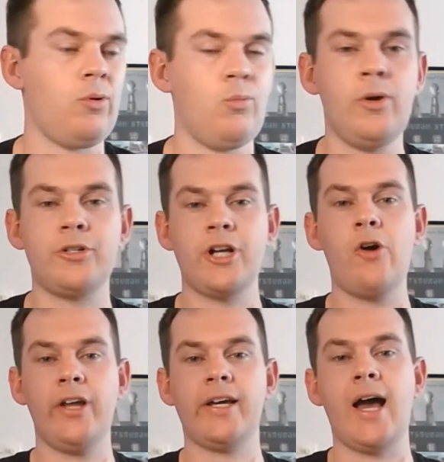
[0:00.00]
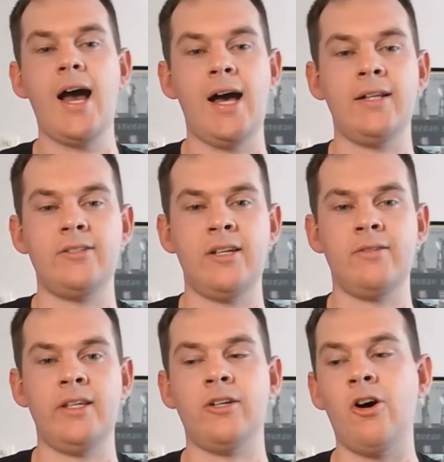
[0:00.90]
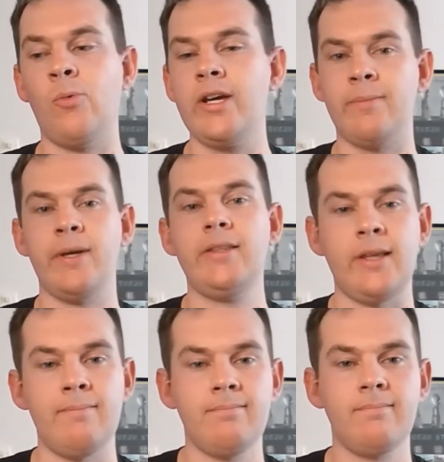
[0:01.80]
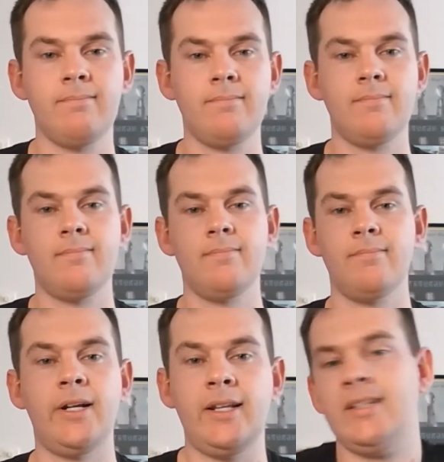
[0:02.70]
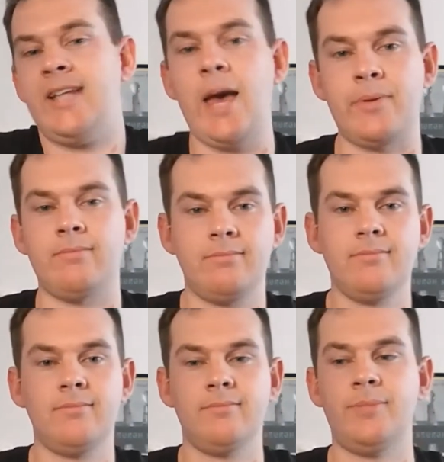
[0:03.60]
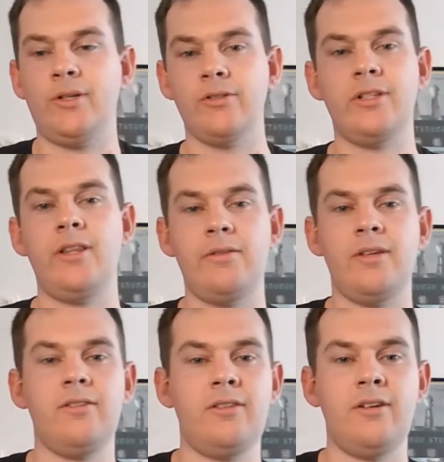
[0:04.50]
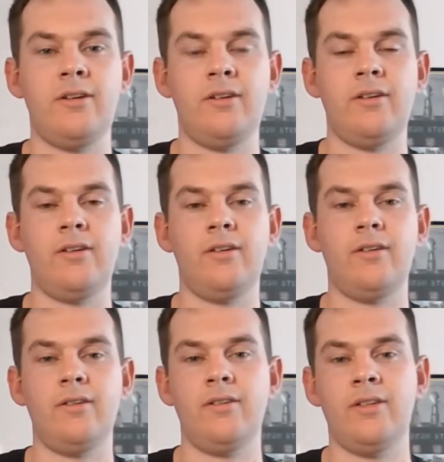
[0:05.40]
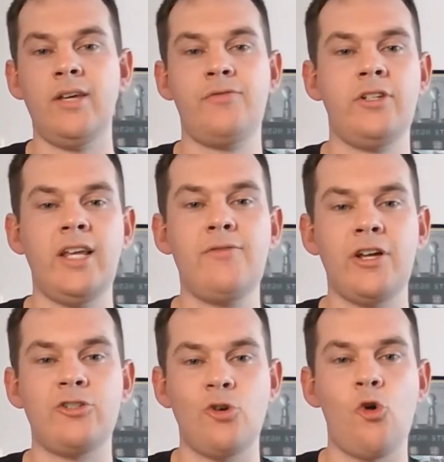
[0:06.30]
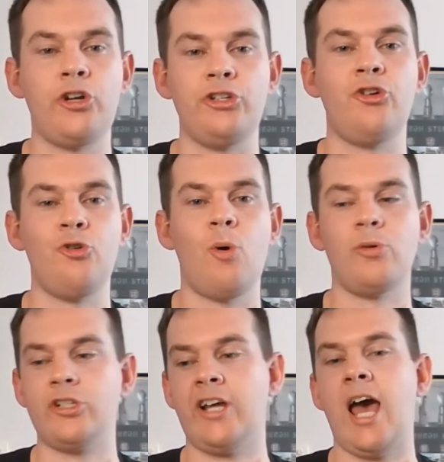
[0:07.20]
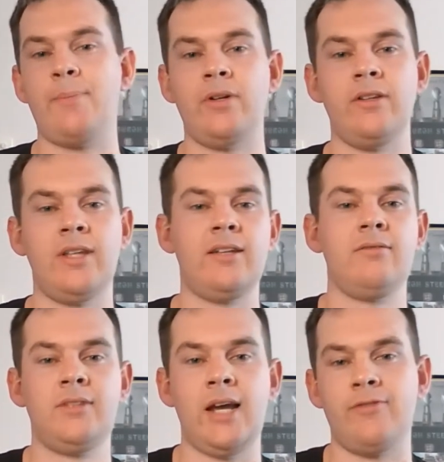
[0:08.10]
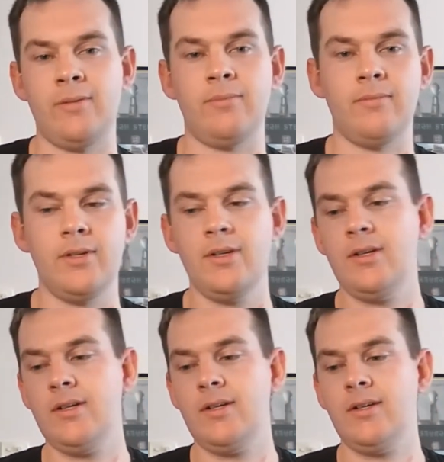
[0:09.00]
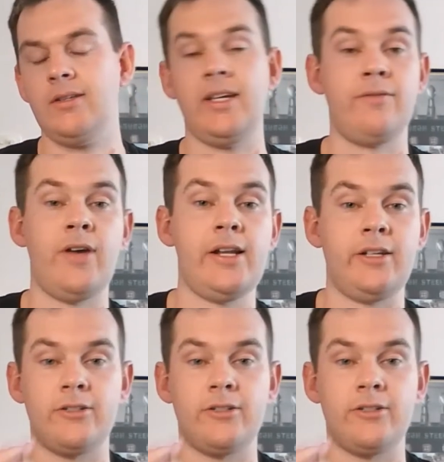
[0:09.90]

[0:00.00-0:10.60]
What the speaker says: We were showing our cards and thinking, oh, we can beat them, but it didn't happen because the defense already knew what was going to happen, and that gave them the advantage.